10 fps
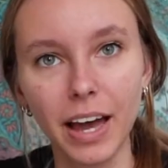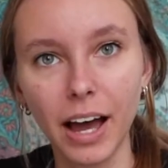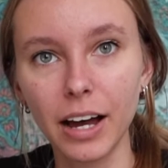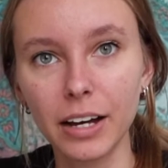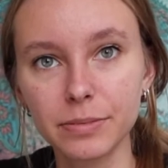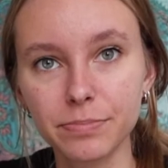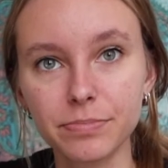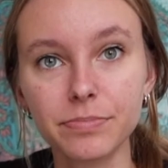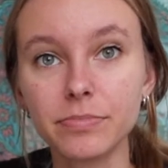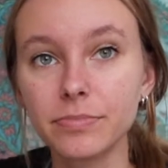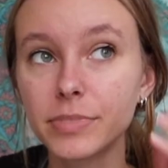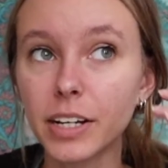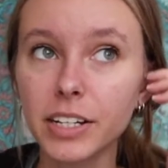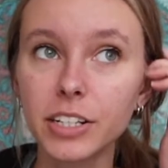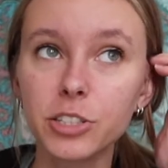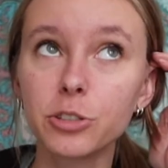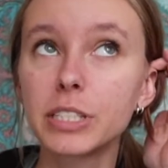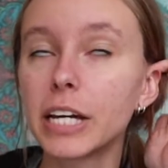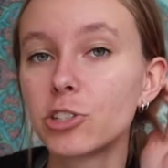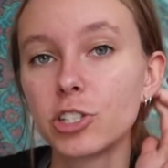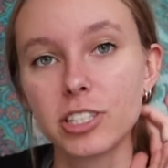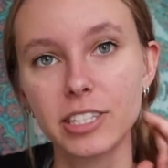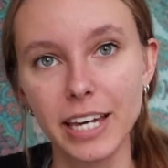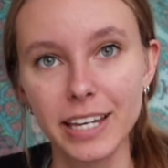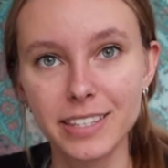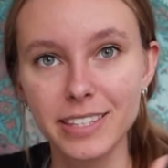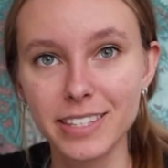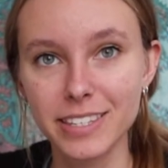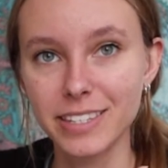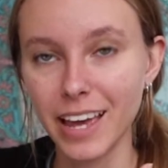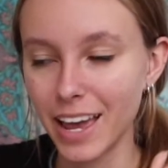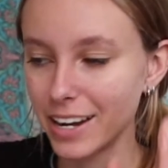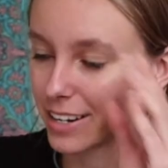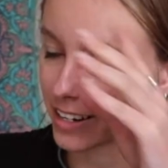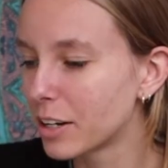I'm gonna do section C instead.